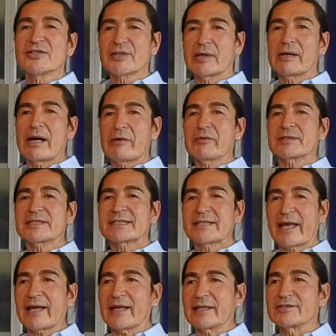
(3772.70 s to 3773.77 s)
So I would
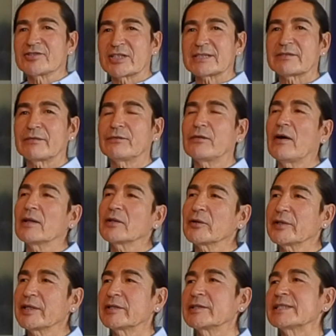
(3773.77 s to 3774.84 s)
say just follow
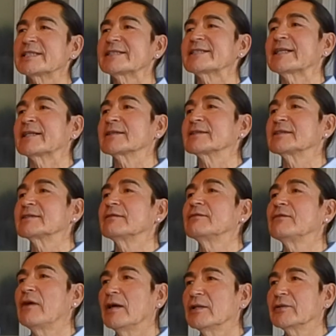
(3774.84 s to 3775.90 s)
your instinct,
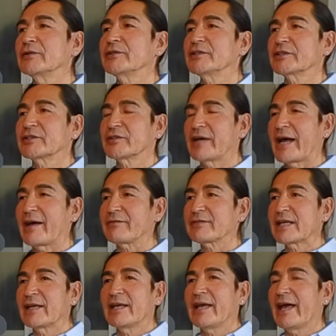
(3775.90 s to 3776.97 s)
follow your
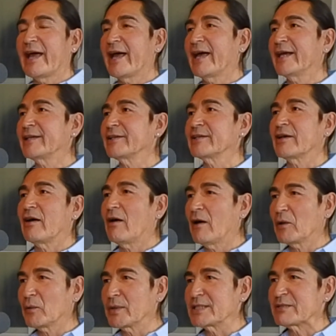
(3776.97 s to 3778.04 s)
craft, and
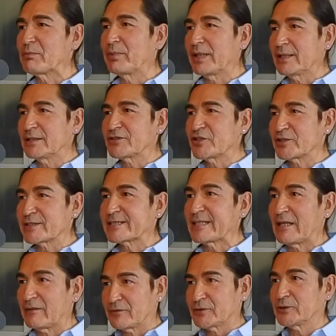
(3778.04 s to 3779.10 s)
always build
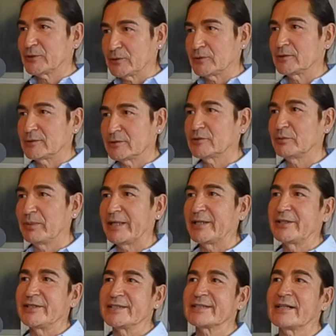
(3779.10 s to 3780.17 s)
yourself to better
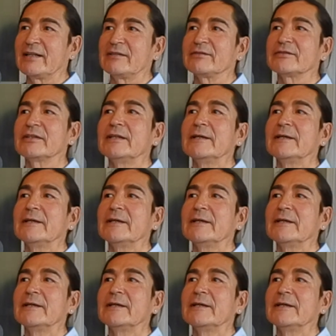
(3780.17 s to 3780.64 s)
yourself.